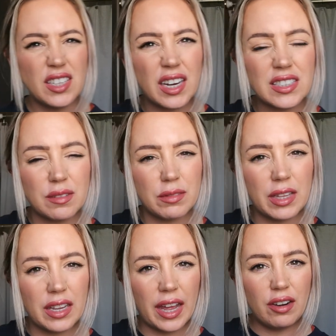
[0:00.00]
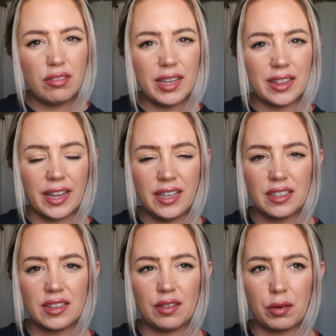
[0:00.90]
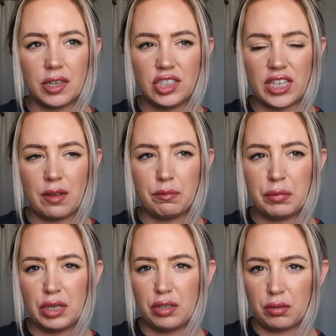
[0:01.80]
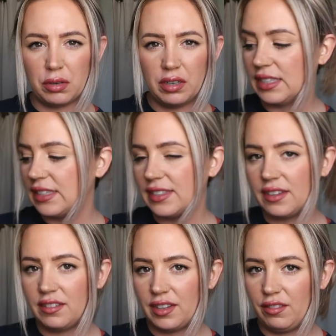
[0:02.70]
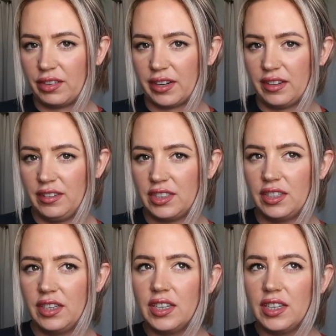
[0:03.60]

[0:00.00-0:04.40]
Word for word: just thought of something. I don't really like the word shampoo. Doesn't that sound kind of weird? You